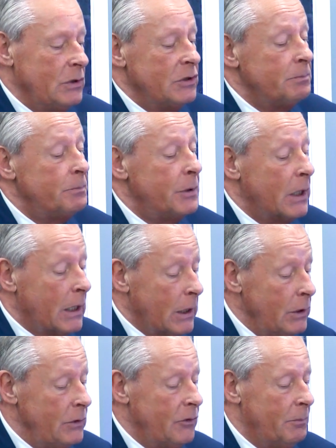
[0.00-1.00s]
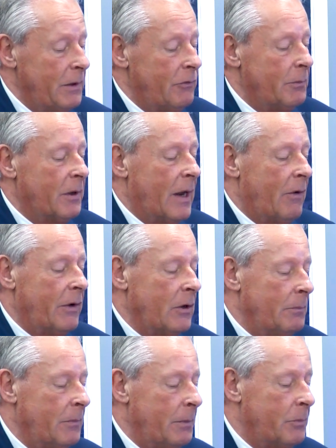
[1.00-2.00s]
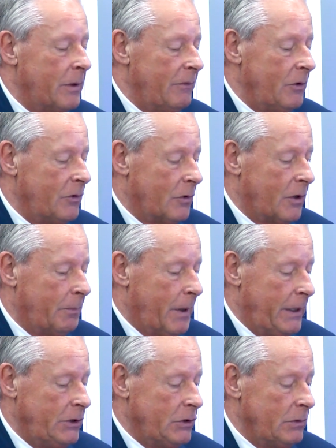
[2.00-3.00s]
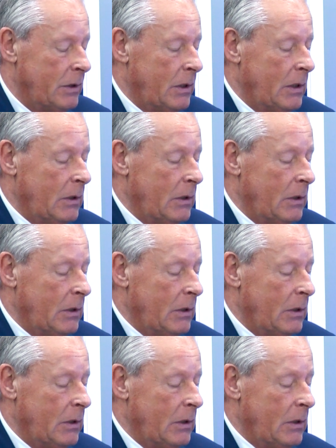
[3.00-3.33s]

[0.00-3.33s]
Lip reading: which precludes me from carrying on my previous occupation,